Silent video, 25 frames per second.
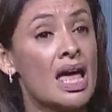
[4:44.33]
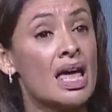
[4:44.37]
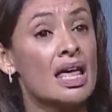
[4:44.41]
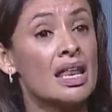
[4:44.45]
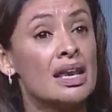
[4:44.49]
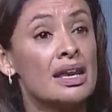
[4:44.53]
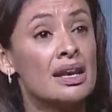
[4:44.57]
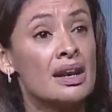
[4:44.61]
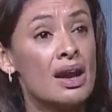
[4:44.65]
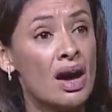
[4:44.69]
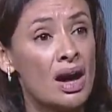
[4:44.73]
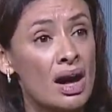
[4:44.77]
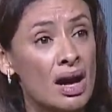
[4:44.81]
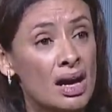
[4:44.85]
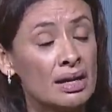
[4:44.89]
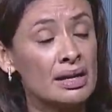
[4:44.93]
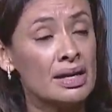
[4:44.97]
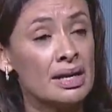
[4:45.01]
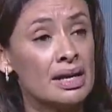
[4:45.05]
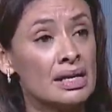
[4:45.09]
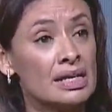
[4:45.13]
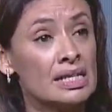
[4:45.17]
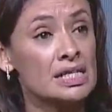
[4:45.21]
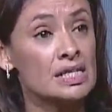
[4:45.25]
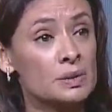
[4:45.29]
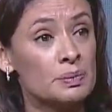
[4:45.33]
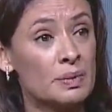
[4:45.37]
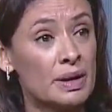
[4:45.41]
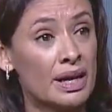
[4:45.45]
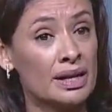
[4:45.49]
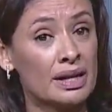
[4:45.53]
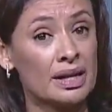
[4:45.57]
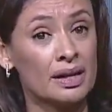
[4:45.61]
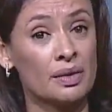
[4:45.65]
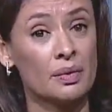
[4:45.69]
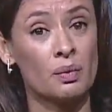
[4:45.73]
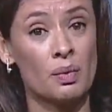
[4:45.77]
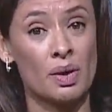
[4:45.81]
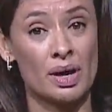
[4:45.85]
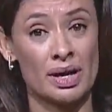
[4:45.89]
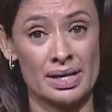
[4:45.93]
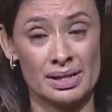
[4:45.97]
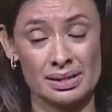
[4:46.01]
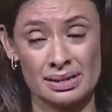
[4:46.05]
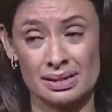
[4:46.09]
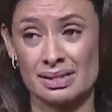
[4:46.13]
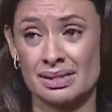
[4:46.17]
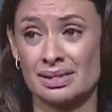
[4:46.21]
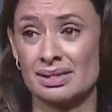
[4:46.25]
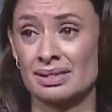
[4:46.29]
non-Hispanic
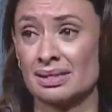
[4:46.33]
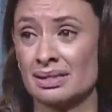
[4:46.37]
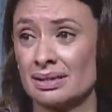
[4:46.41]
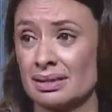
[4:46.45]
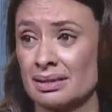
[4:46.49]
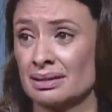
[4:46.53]
whites.